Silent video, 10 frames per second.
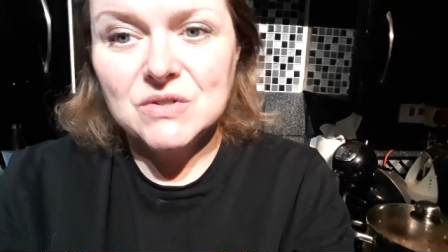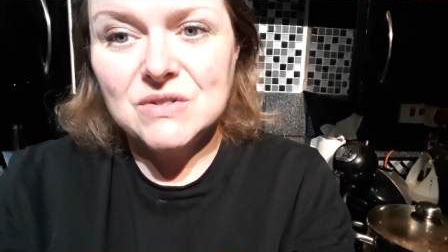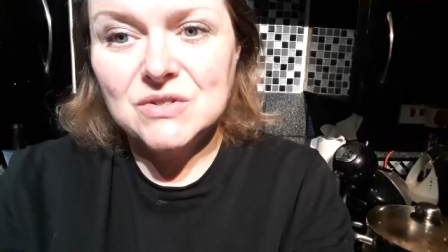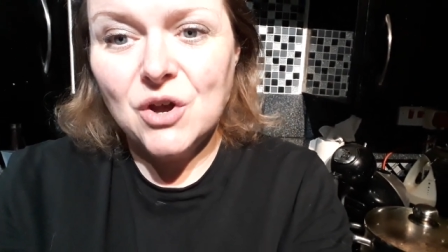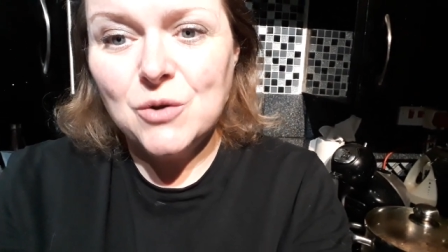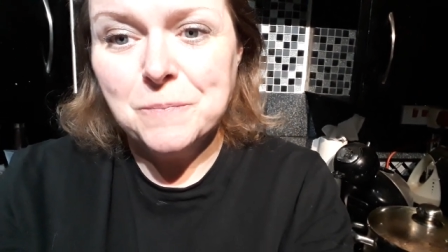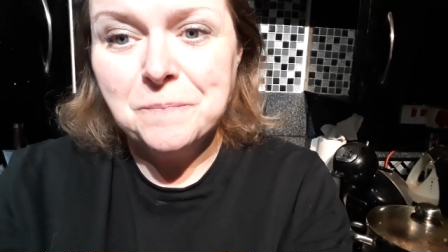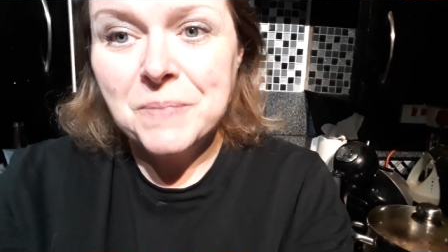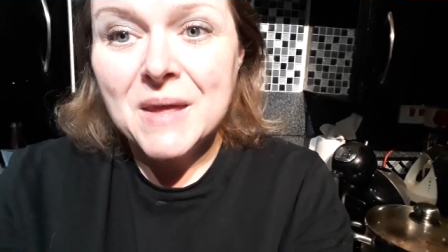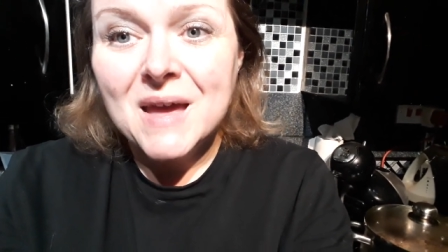So
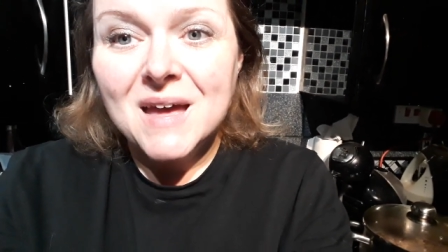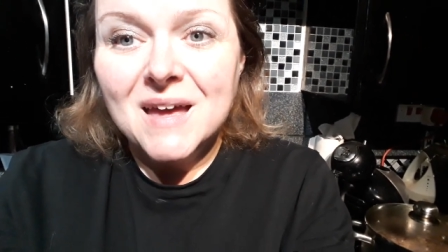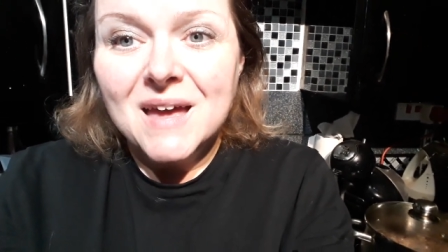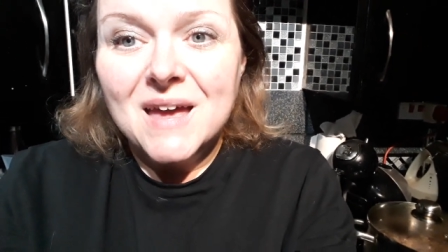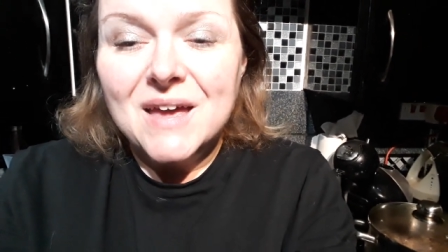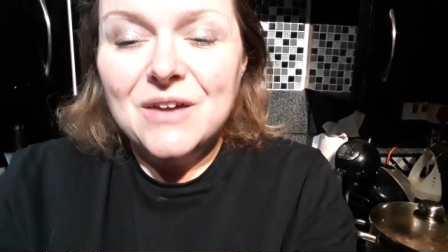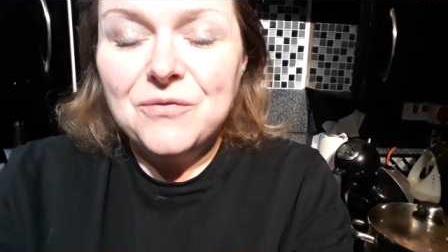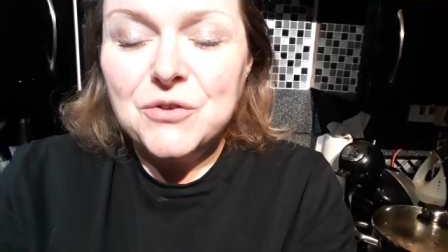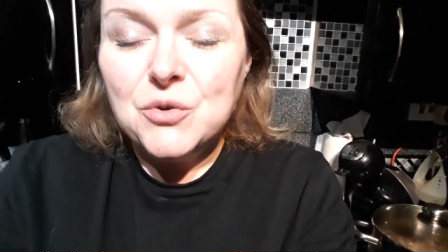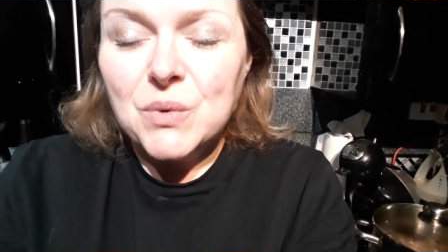
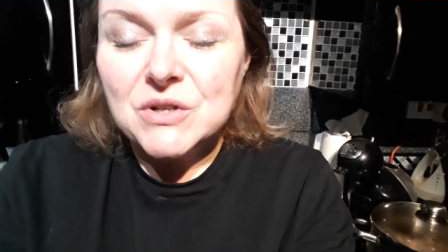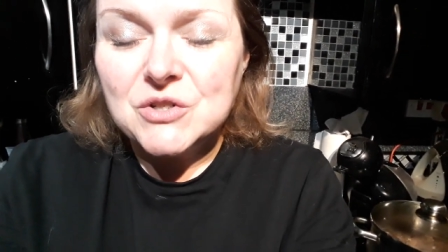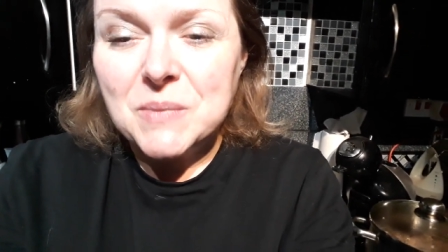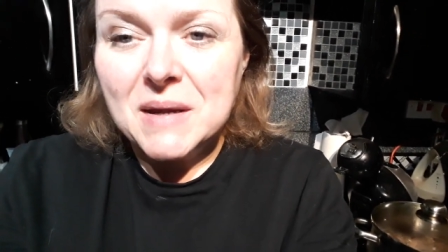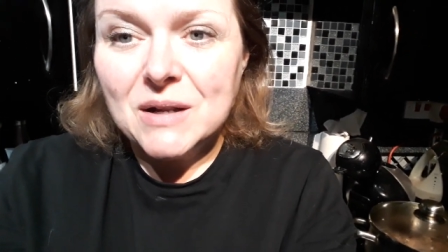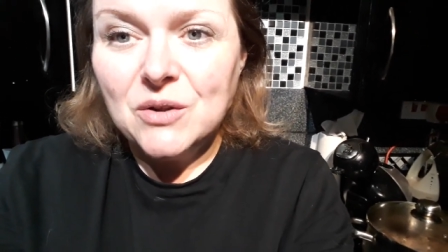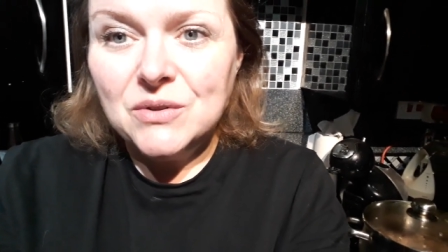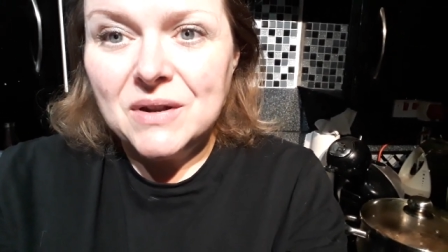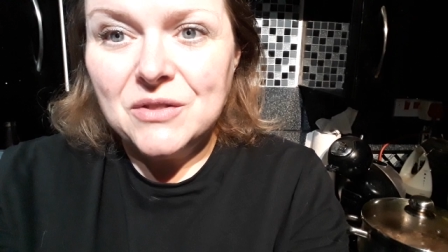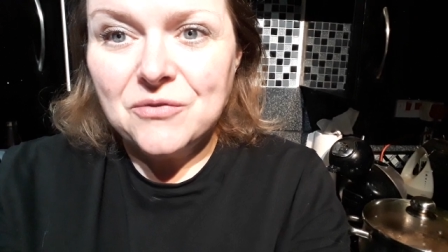if you wish to be
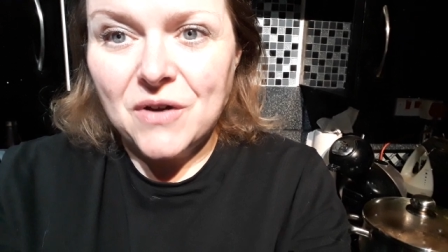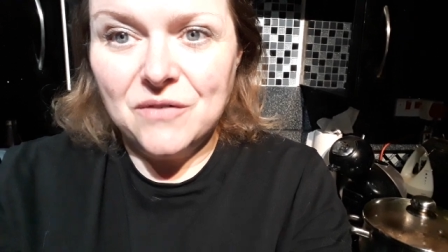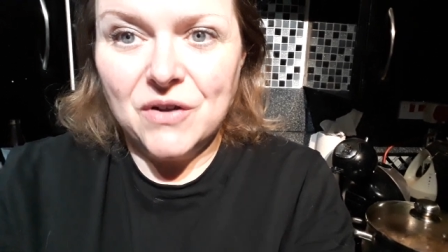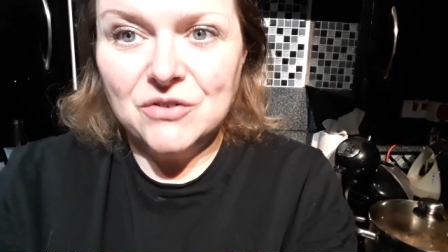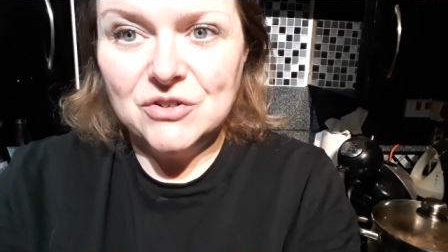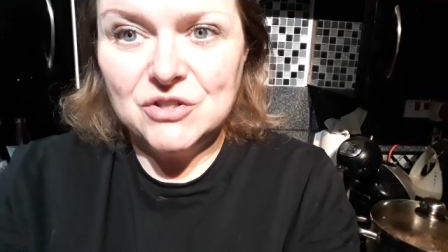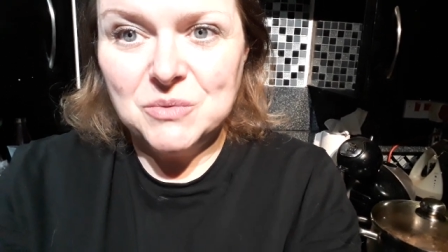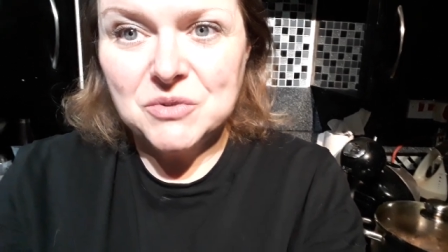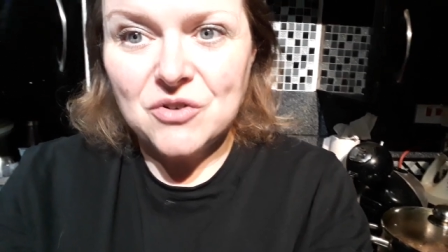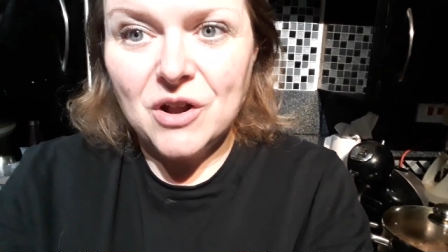included in the 500
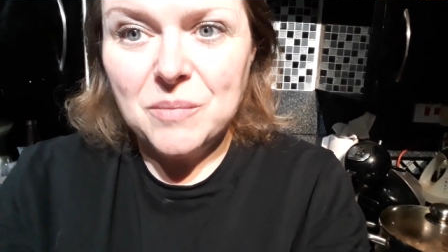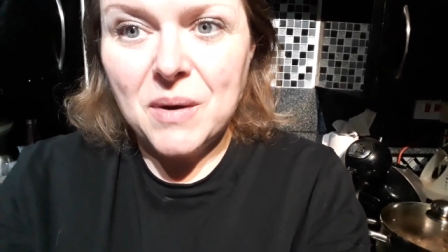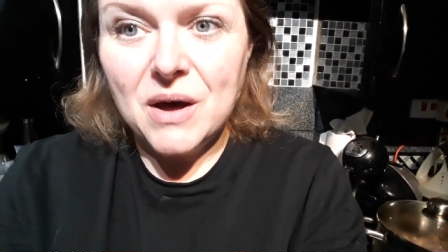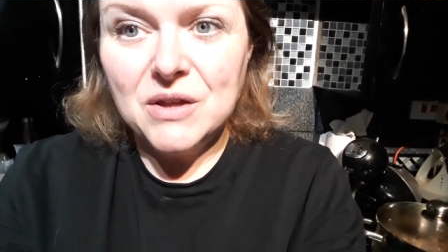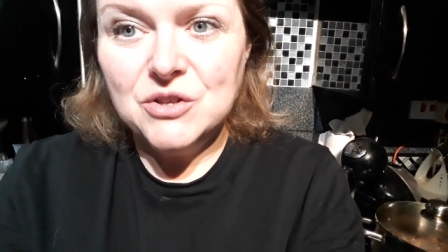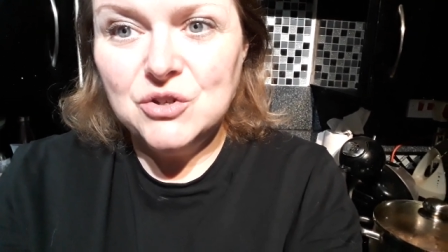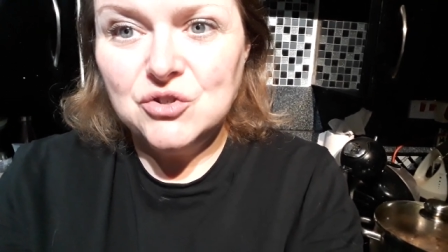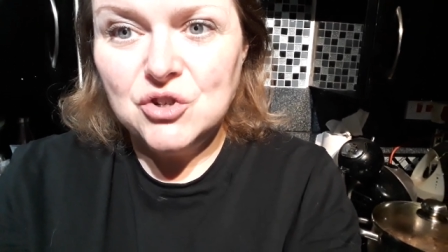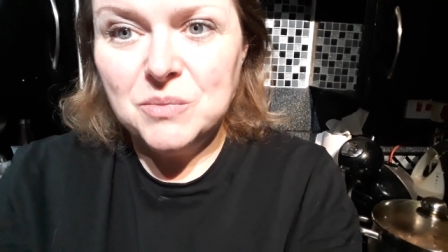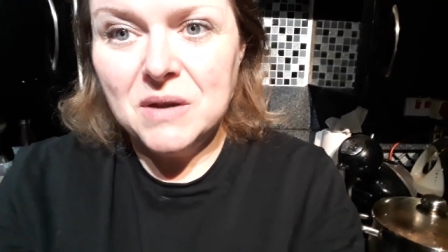subscriber
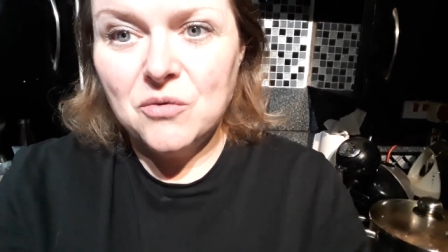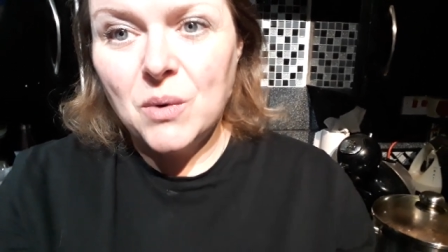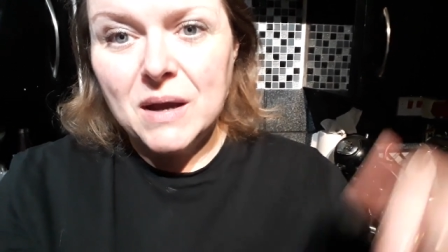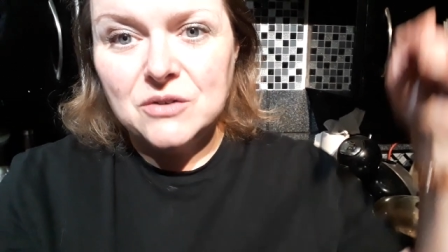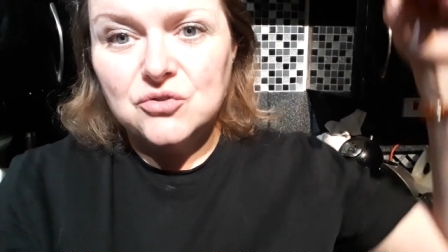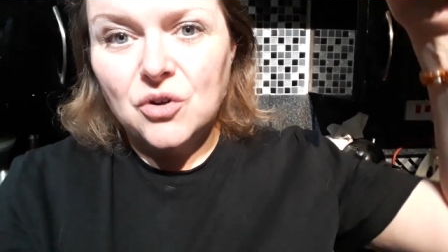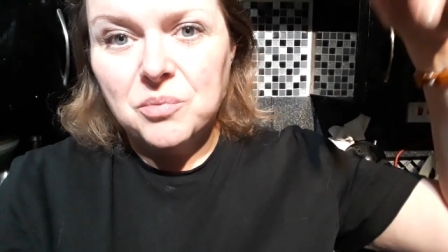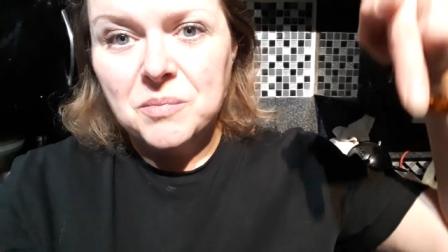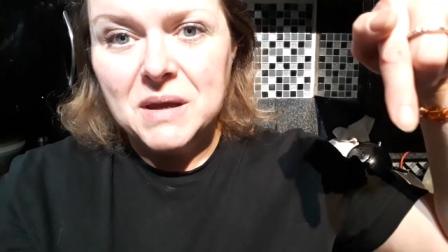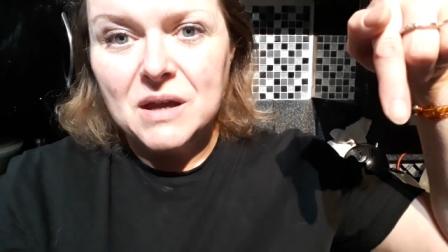YouTube giveaway,
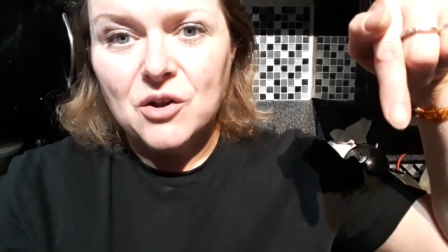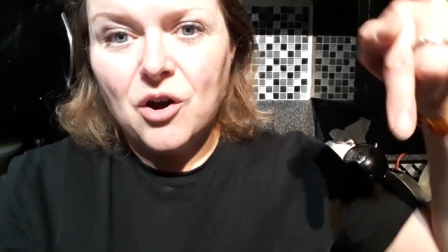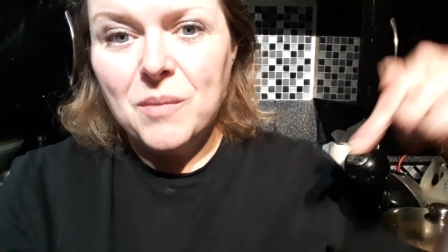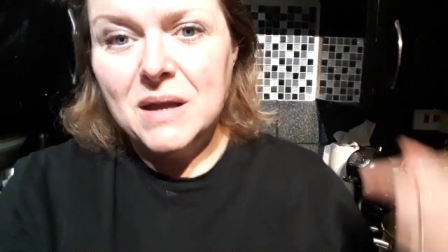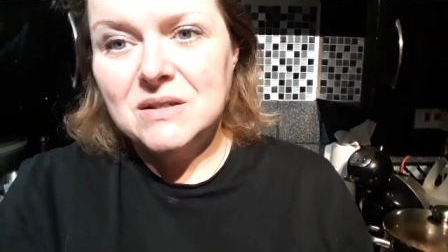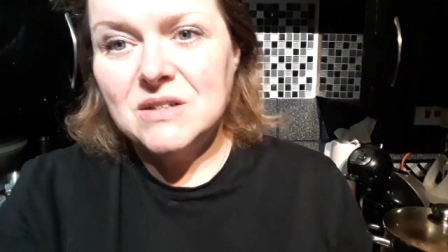drop me a comment